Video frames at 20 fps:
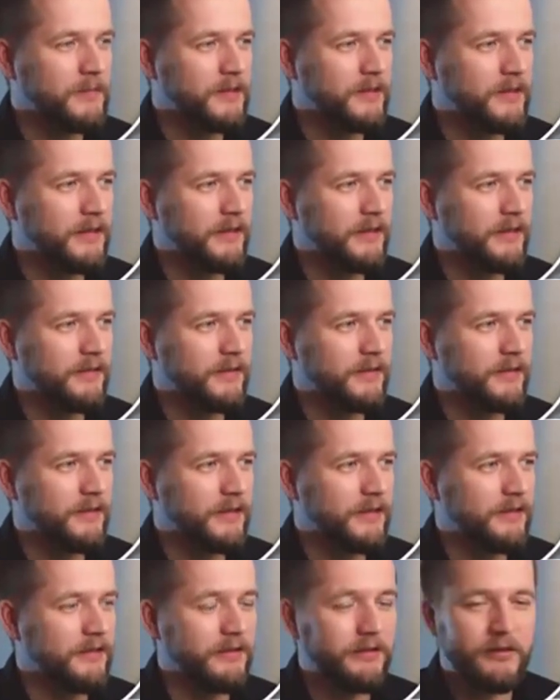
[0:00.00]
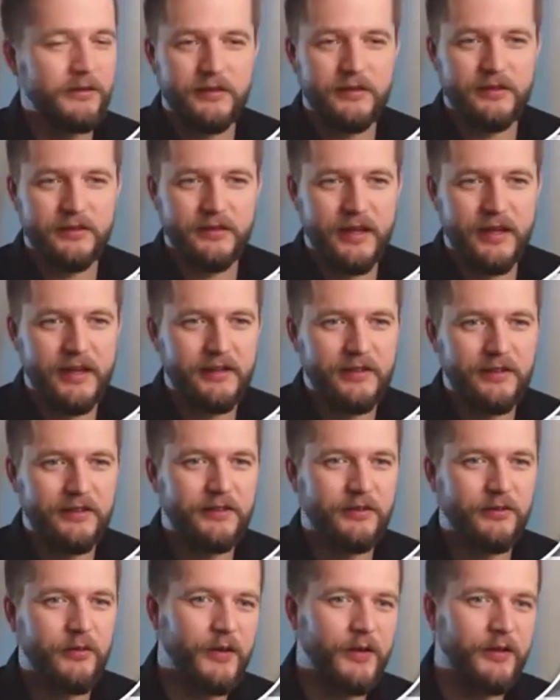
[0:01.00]
this
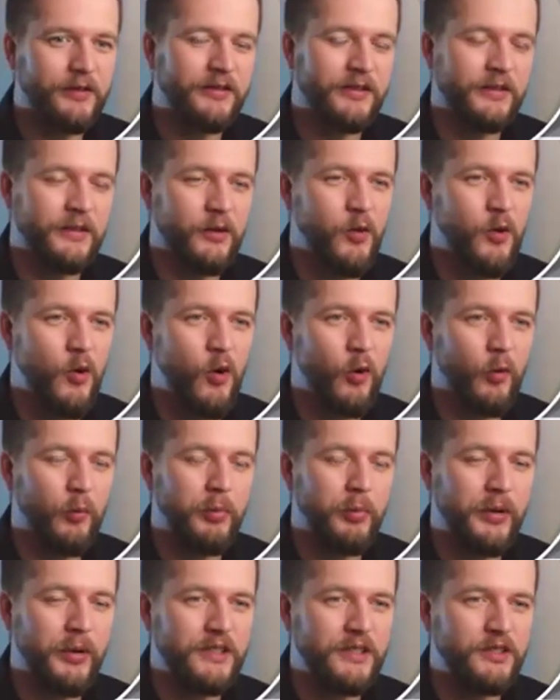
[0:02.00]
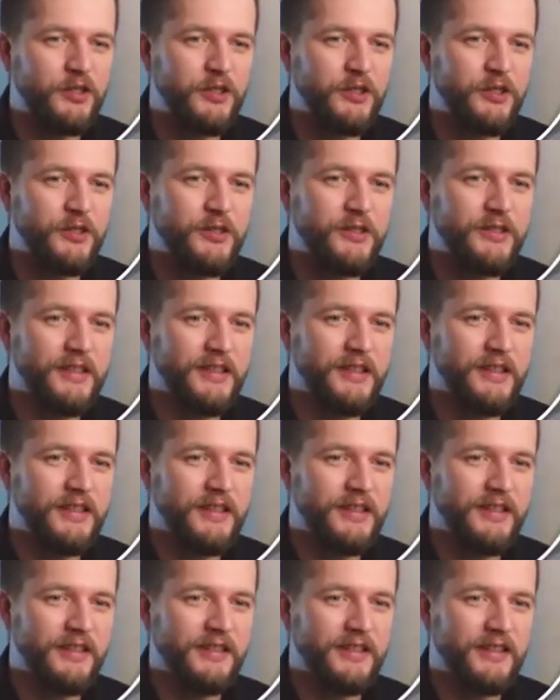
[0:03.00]
case where it's a whole bridge,
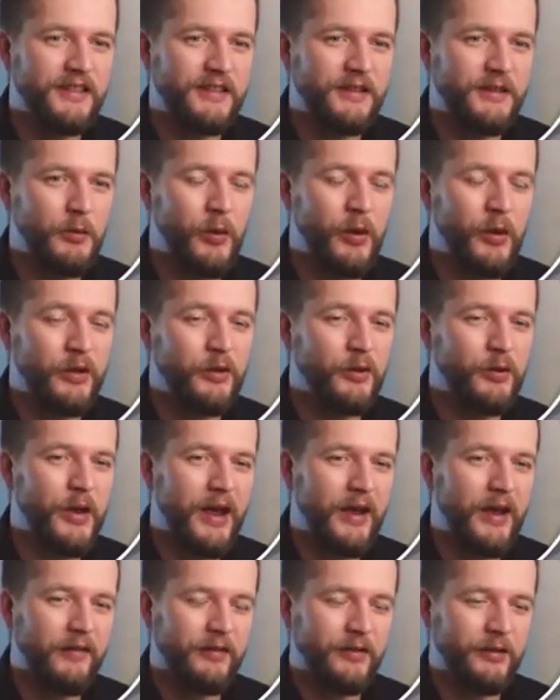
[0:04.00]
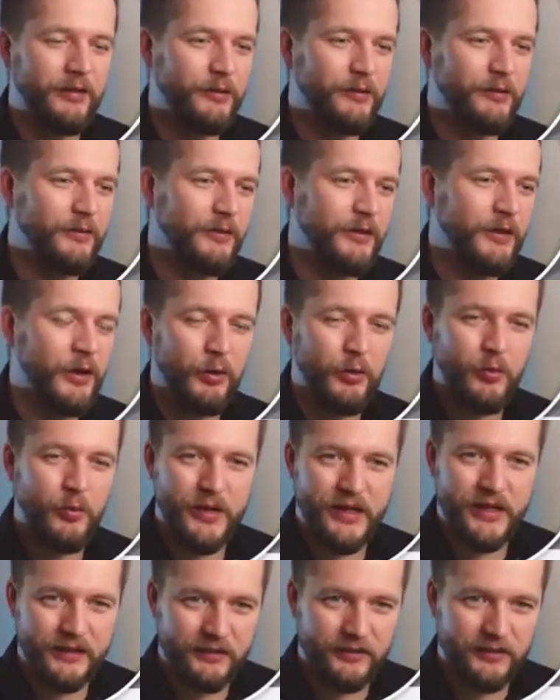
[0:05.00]
where you have to
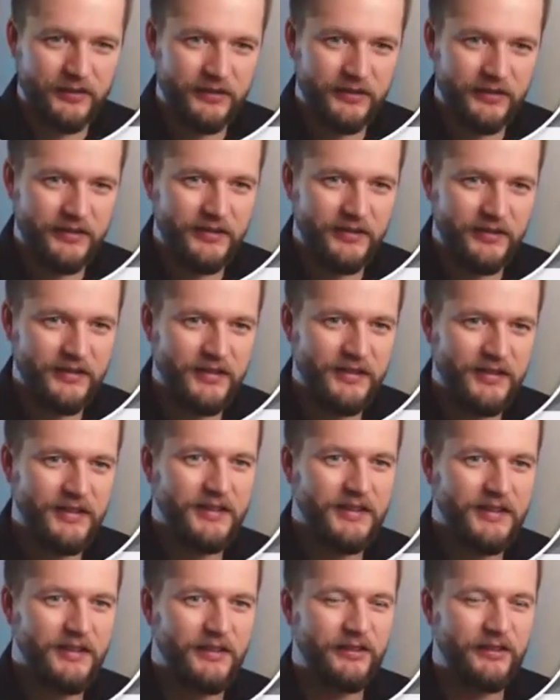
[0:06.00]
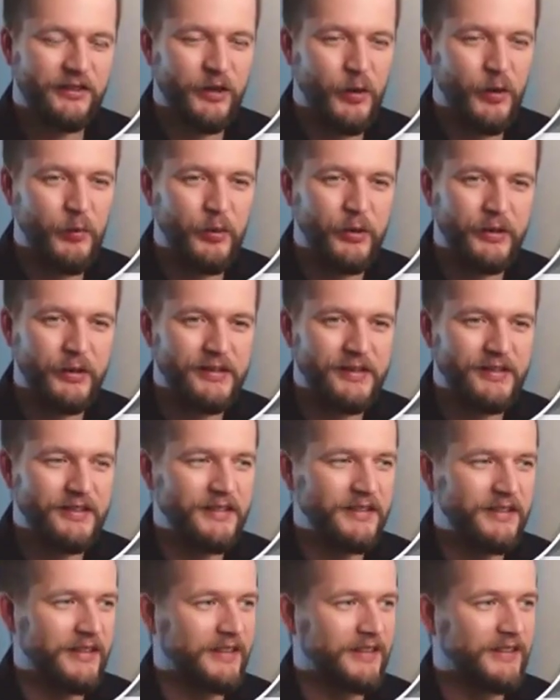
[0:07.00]
convince someone
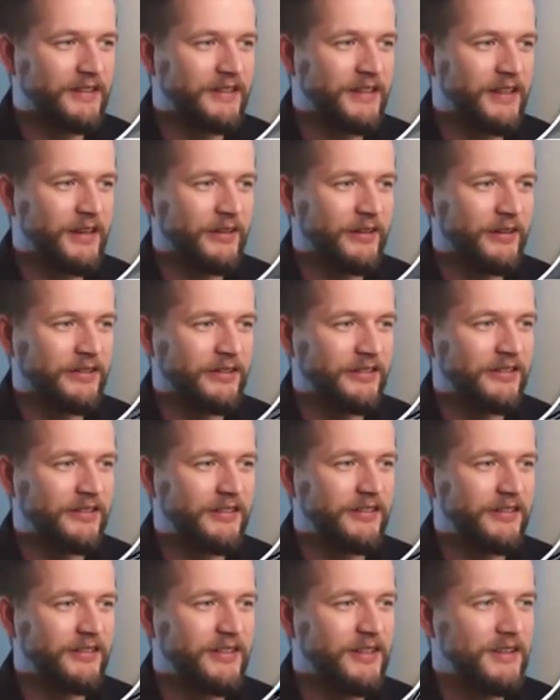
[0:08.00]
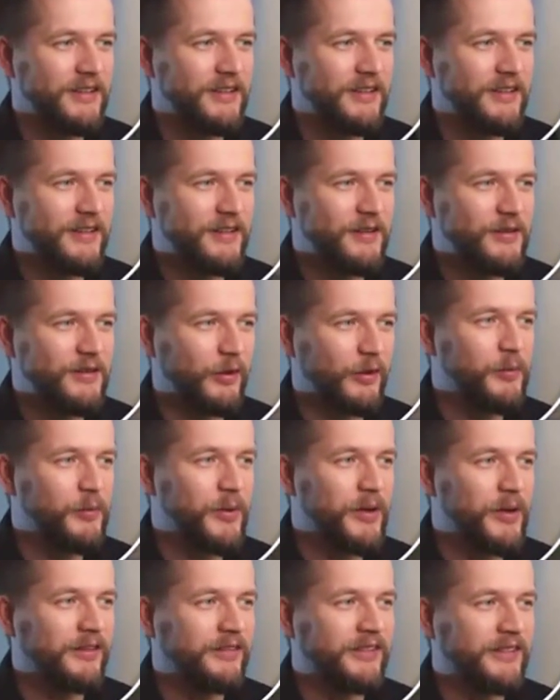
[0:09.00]
that there's, well, the
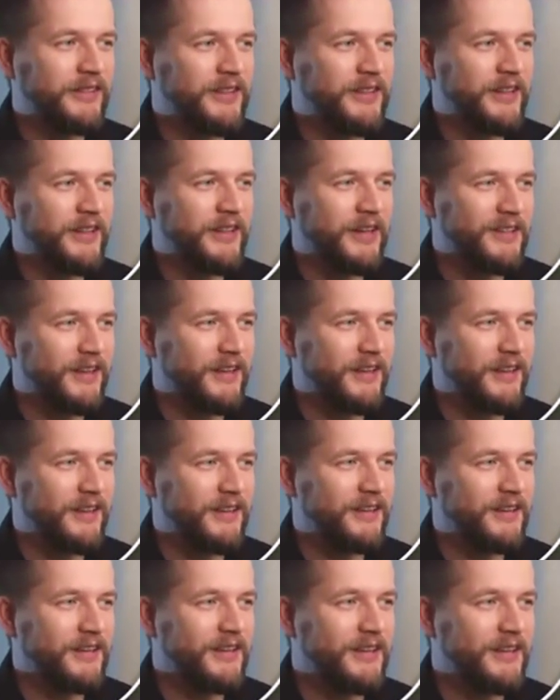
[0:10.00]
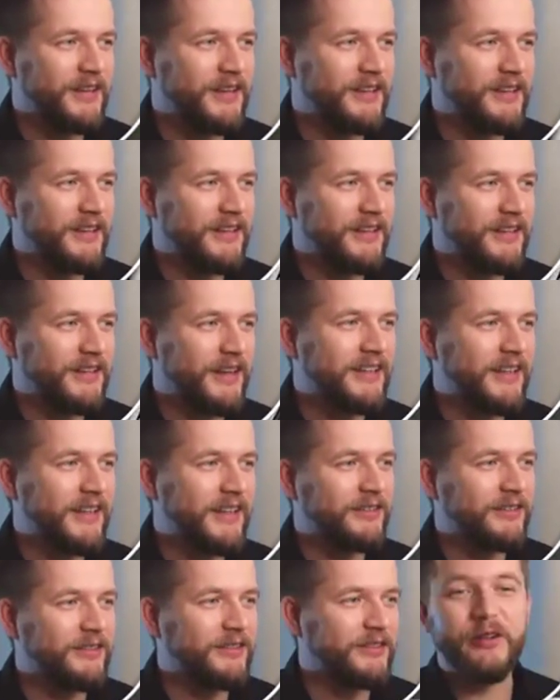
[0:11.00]
basic idea is if
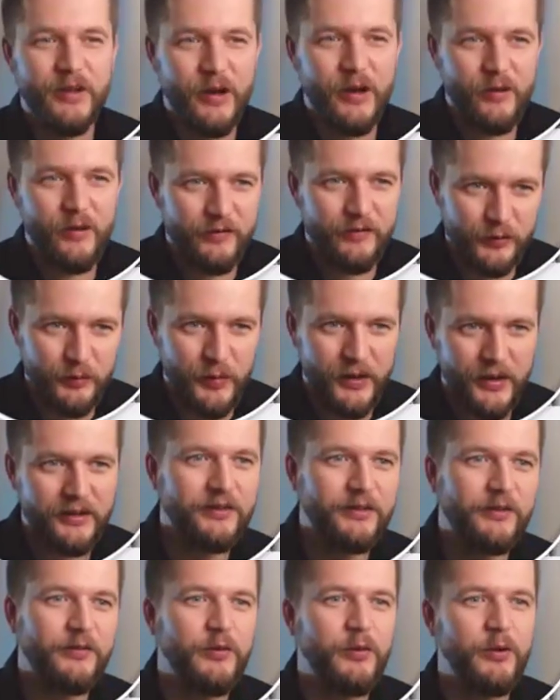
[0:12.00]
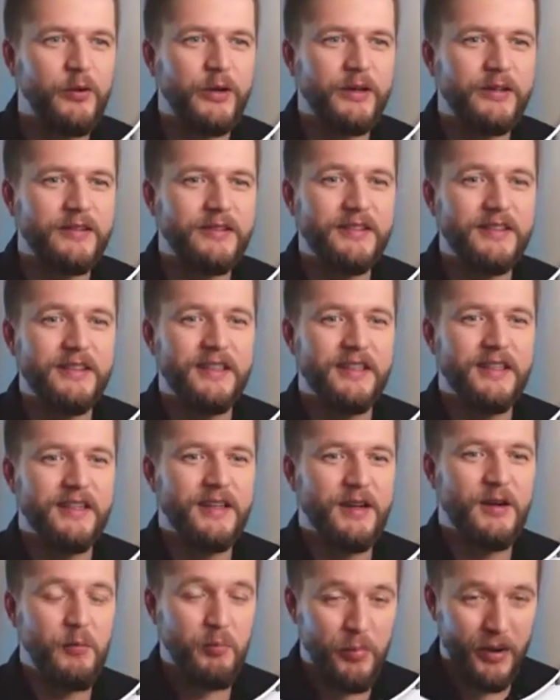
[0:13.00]
there's enough space for a
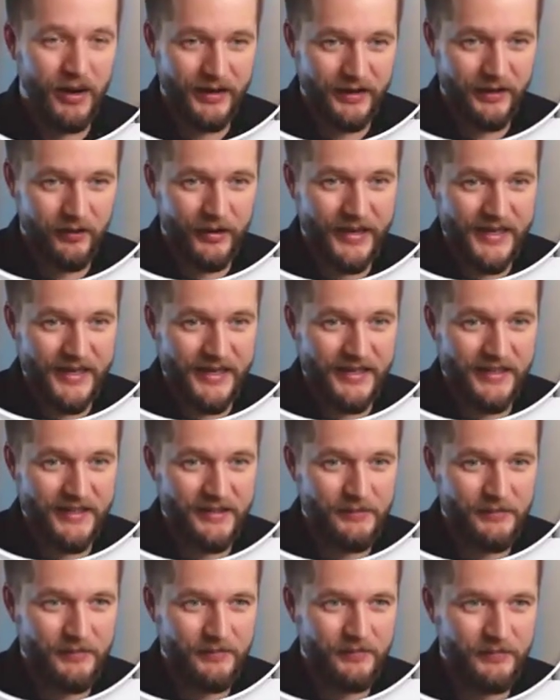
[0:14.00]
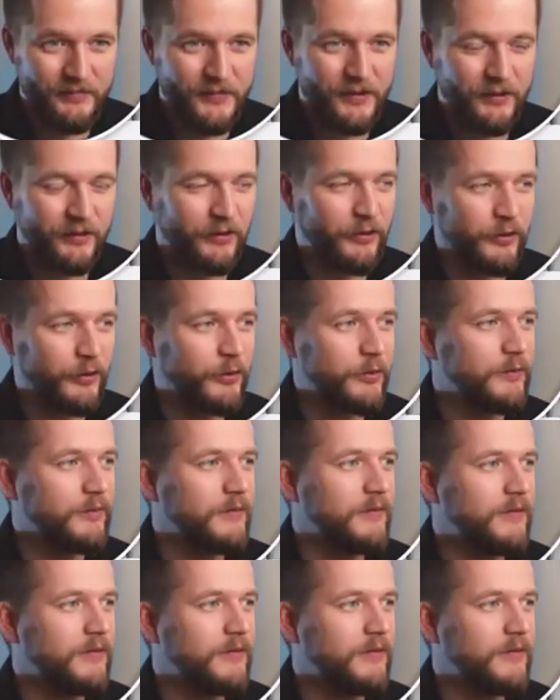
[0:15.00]
bike lane. So